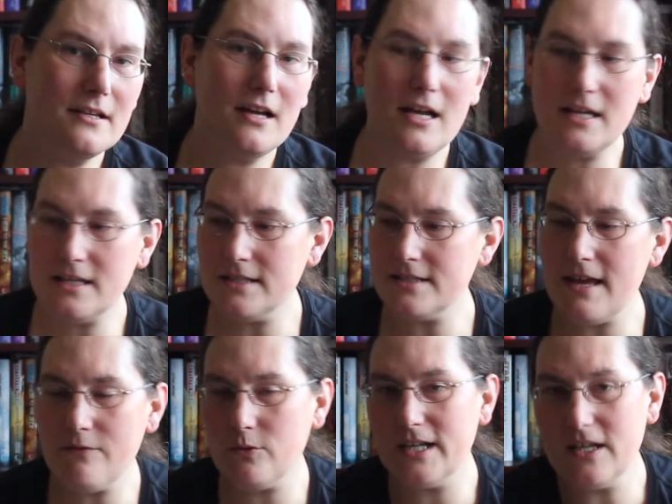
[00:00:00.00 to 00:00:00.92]
and
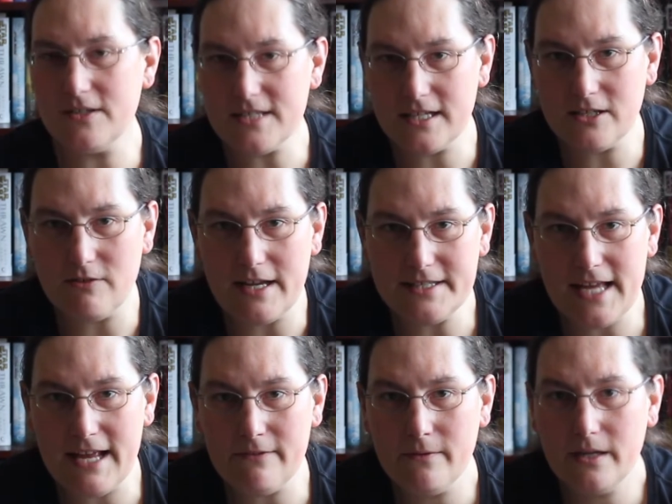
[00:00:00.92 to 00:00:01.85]
everyone else had a great
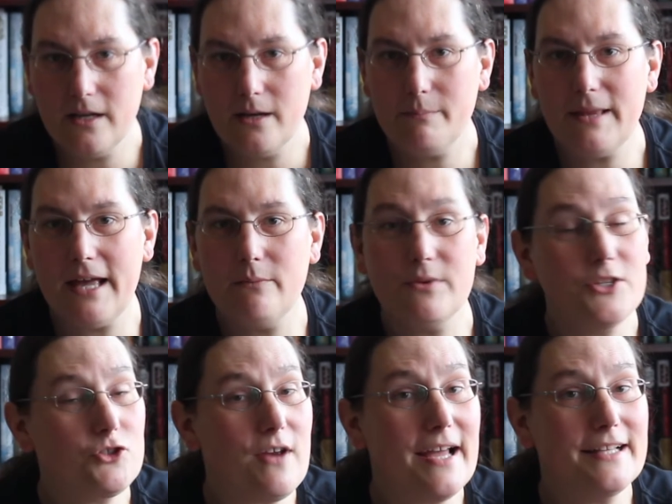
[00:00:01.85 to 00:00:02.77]
day playing with the
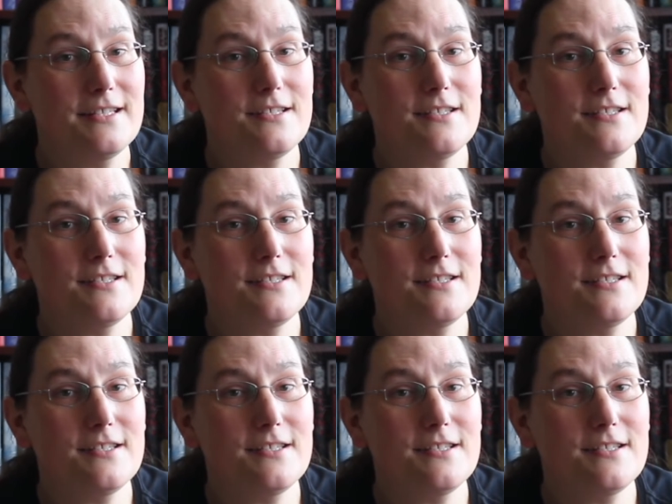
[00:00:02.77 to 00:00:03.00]
trains.